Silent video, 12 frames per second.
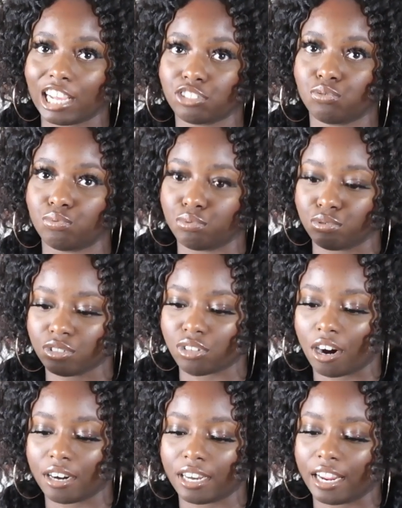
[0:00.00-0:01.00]
actual
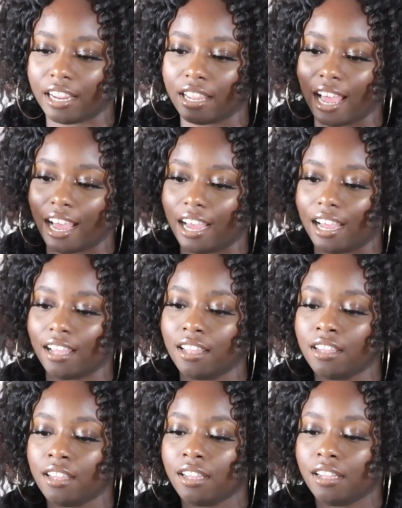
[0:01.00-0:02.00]
start date.
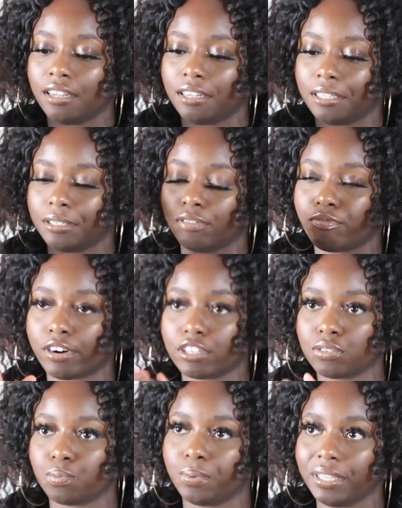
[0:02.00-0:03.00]
The
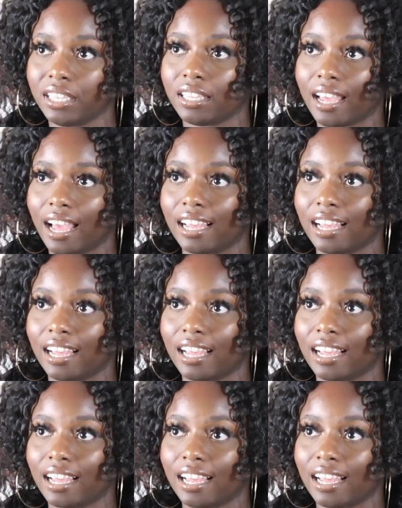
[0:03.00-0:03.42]
first week